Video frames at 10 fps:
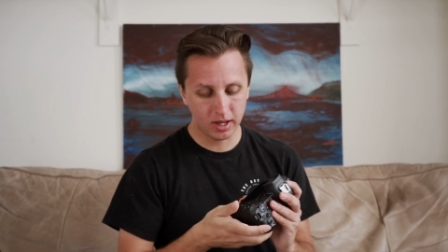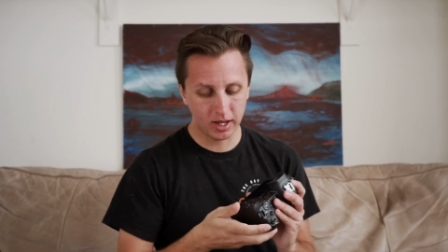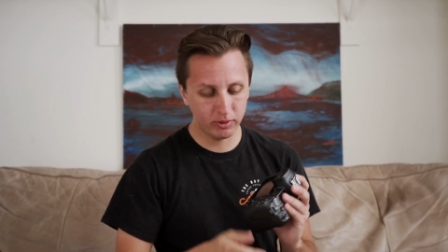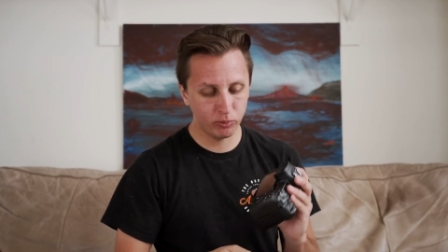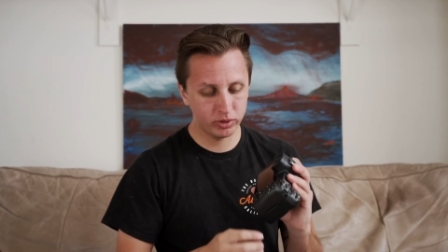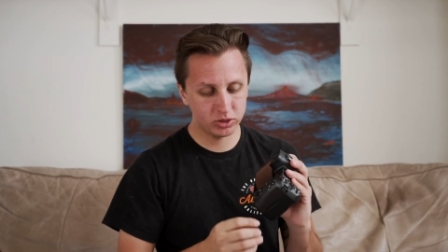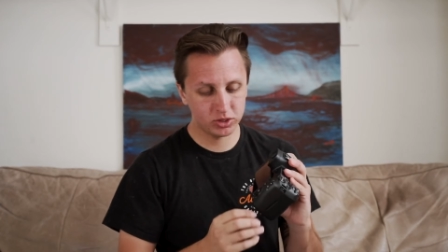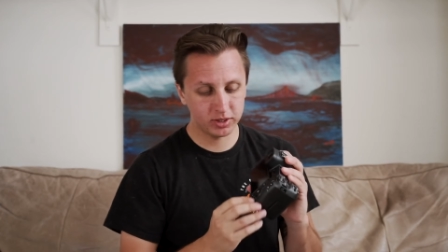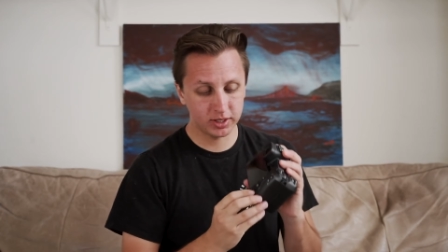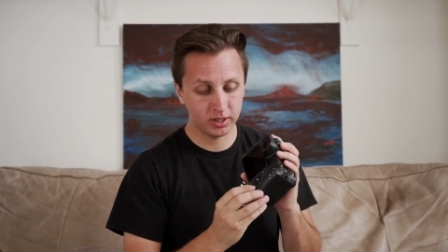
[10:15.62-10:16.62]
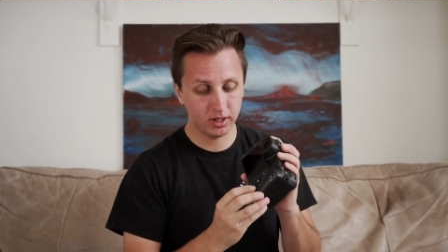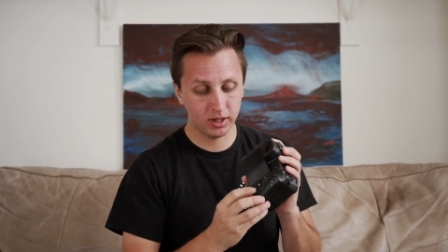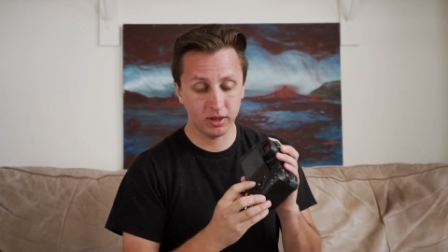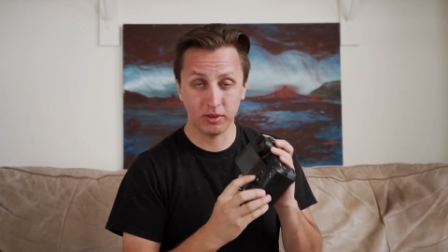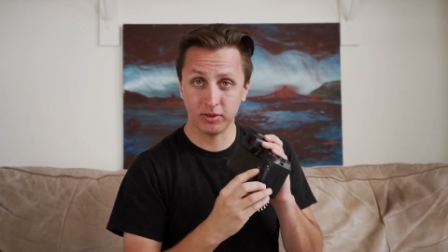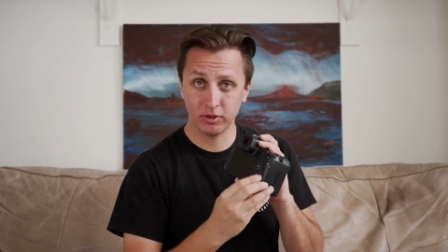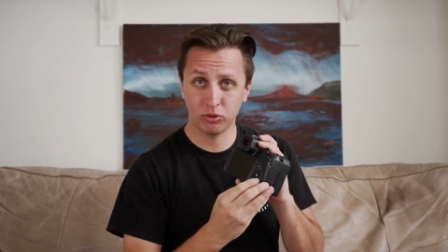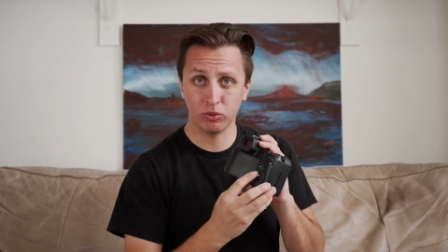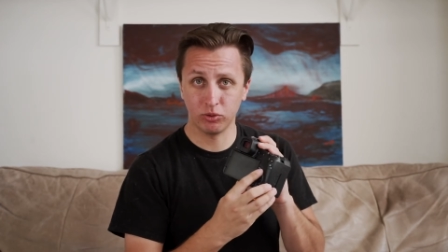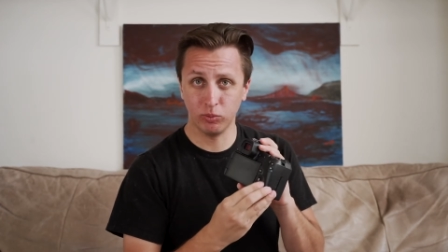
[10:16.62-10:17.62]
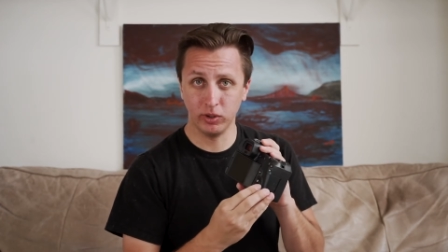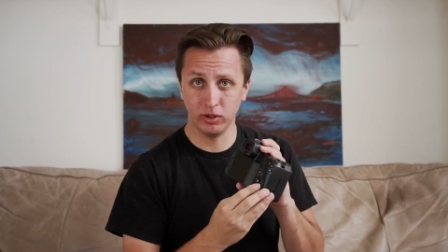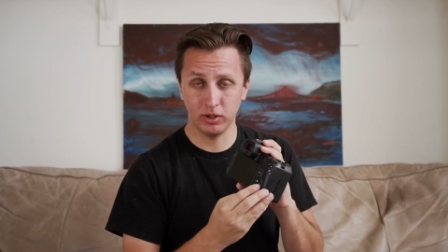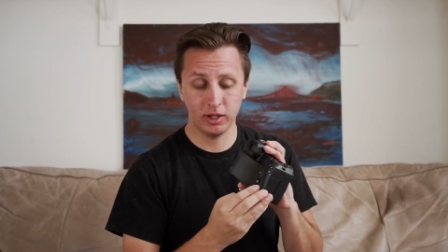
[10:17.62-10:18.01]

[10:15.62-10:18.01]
I wish that this was a wheel.